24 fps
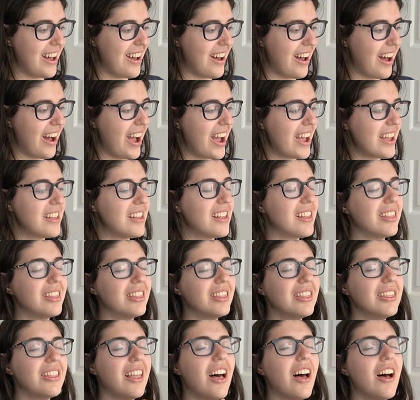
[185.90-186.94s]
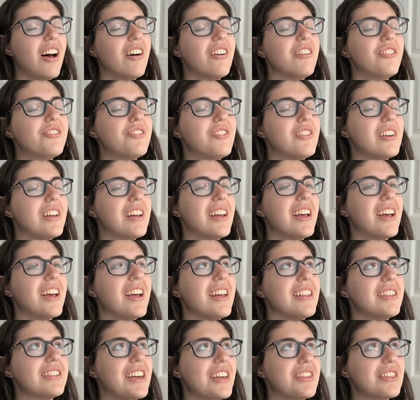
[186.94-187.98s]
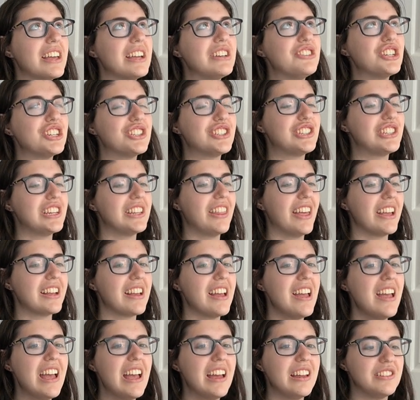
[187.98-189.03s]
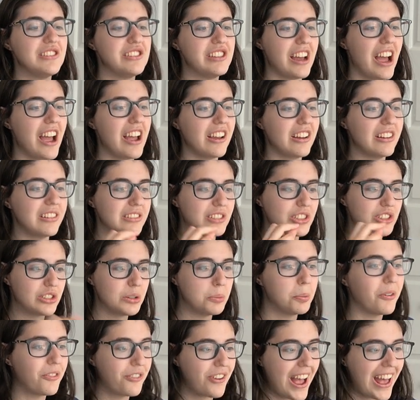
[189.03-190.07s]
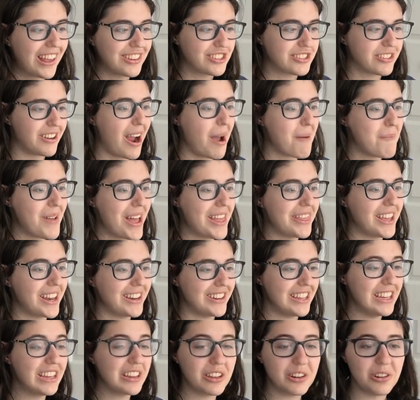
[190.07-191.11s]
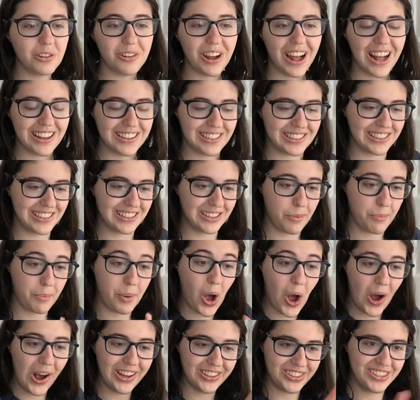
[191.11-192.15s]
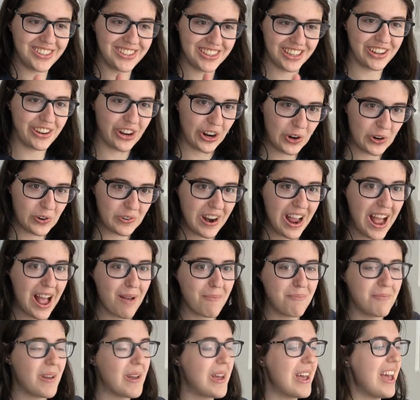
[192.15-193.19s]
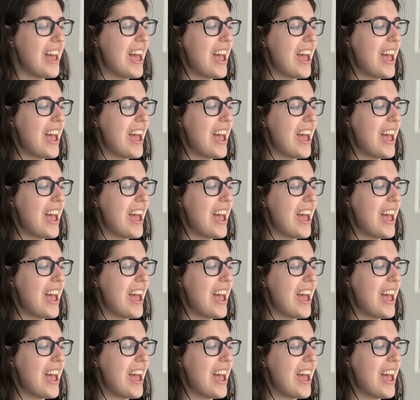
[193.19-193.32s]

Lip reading: I love that they just did like Dion super fast rap and then Hikaru has the pauses in her rap.